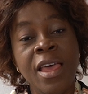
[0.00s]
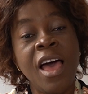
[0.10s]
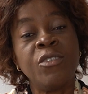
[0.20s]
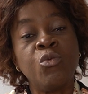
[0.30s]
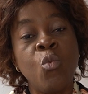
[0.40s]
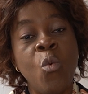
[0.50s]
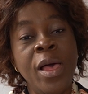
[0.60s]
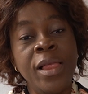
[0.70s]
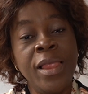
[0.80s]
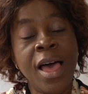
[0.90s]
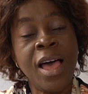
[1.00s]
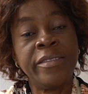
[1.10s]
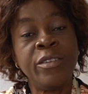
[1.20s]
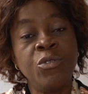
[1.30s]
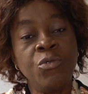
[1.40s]
as well
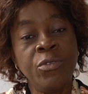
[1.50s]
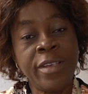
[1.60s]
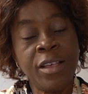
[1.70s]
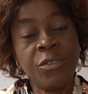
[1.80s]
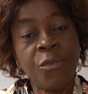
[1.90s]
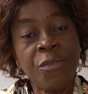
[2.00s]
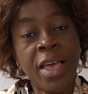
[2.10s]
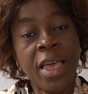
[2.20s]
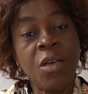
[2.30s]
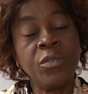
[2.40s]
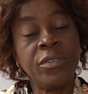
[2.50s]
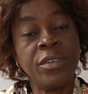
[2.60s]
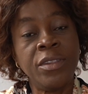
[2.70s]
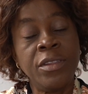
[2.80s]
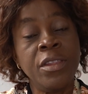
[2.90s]
as the users of
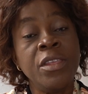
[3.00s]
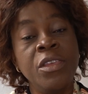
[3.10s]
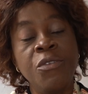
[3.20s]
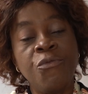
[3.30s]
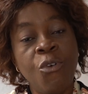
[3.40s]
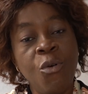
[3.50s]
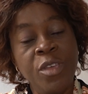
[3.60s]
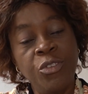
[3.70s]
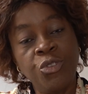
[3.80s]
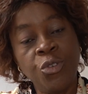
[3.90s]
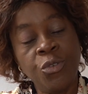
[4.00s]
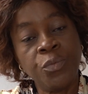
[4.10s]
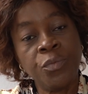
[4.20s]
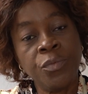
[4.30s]
accounting information.